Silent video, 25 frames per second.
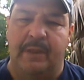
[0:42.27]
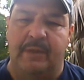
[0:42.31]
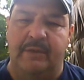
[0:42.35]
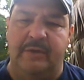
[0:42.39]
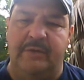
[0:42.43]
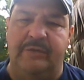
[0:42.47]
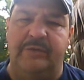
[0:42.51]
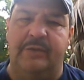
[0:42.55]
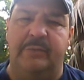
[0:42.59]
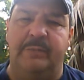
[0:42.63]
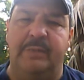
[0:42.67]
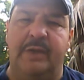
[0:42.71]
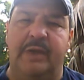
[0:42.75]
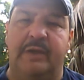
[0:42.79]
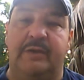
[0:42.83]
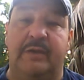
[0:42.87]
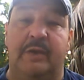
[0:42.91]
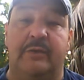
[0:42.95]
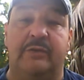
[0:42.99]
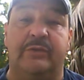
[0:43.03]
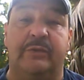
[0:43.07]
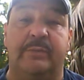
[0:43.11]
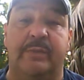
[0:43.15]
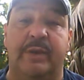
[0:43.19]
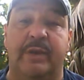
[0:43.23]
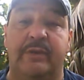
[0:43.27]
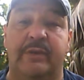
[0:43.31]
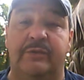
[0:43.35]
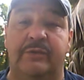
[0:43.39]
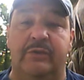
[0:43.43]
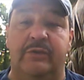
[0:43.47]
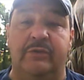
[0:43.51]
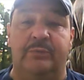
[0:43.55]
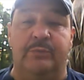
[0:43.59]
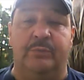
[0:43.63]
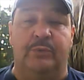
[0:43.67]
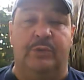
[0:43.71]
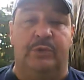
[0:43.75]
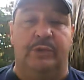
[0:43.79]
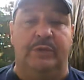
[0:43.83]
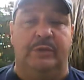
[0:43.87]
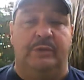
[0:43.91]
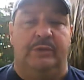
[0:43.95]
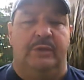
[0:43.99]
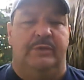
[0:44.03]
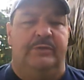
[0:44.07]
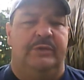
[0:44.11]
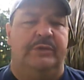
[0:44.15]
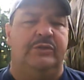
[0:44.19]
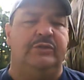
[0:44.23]
just amazed. I was amazed this morning
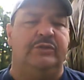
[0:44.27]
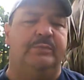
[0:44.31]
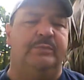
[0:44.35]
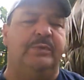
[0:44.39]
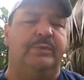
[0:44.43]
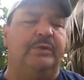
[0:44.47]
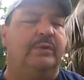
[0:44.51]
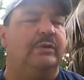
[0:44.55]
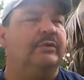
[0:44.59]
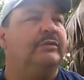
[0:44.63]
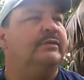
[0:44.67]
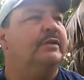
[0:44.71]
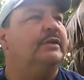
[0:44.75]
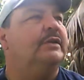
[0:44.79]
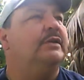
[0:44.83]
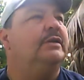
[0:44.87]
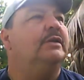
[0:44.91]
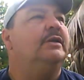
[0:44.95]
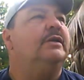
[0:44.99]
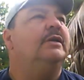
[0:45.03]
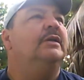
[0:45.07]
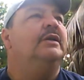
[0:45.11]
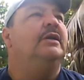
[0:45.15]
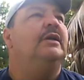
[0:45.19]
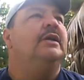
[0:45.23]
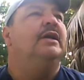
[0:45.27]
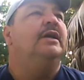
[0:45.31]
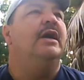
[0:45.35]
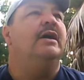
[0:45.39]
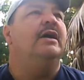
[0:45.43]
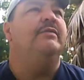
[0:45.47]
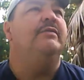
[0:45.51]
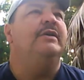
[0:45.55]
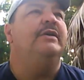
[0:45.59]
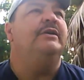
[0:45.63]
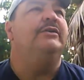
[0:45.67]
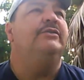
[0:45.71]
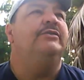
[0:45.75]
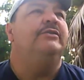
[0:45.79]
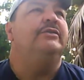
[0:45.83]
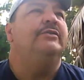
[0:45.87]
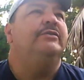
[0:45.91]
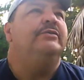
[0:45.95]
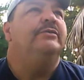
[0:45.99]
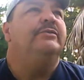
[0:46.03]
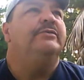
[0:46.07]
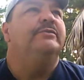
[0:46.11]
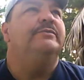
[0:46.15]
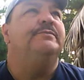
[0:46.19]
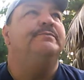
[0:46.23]
when I read your post, and I read
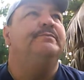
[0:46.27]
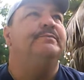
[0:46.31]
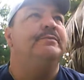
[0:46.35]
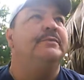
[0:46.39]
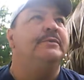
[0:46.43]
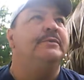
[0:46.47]
your.